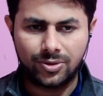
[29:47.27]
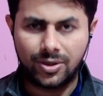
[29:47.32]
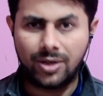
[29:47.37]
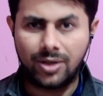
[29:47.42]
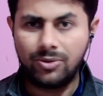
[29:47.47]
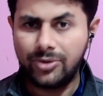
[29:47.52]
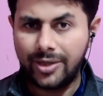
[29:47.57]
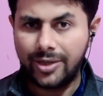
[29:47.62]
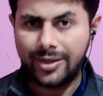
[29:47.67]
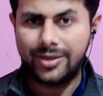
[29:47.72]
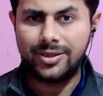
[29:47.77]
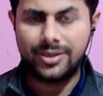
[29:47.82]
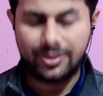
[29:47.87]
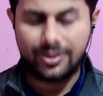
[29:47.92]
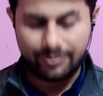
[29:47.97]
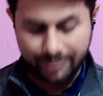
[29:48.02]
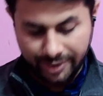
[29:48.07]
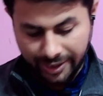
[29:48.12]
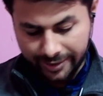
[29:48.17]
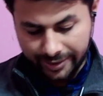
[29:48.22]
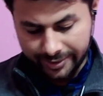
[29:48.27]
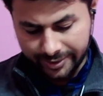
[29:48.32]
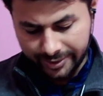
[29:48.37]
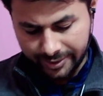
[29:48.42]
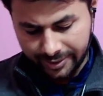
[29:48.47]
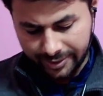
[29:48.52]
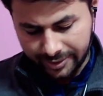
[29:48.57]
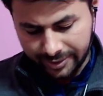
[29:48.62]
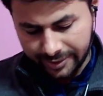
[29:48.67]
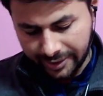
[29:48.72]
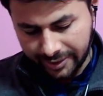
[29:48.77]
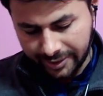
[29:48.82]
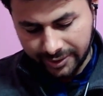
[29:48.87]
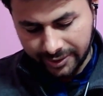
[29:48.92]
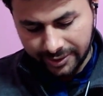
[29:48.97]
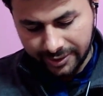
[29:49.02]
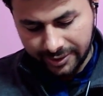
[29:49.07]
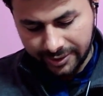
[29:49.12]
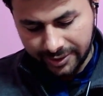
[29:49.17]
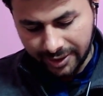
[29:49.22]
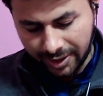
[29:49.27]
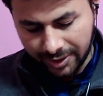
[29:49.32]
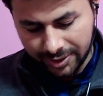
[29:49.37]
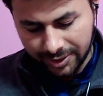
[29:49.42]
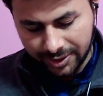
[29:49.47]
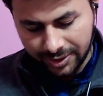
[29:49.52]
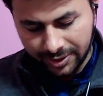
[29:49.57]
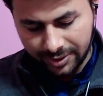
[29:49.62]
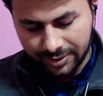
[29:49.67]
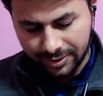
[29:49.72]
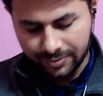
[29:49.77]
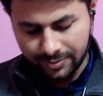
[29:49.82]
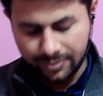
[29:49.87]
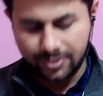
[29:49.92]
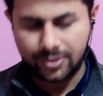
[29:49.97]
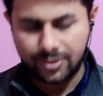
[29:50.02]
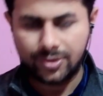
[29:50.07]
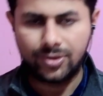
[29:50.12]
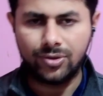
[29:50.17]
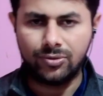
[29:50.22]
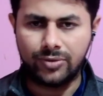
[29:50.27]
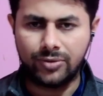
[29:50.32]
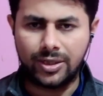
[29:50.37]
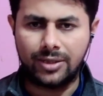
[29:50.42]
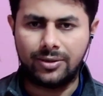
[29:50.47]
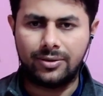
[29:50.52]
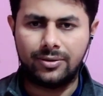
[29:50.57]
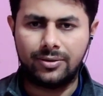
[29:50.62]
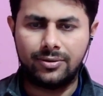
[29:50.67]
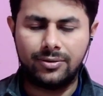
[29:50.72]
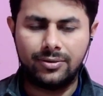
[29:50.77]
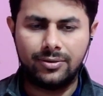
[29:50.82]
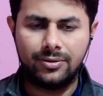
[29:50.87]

Now there is some charge. There is this charge Q1.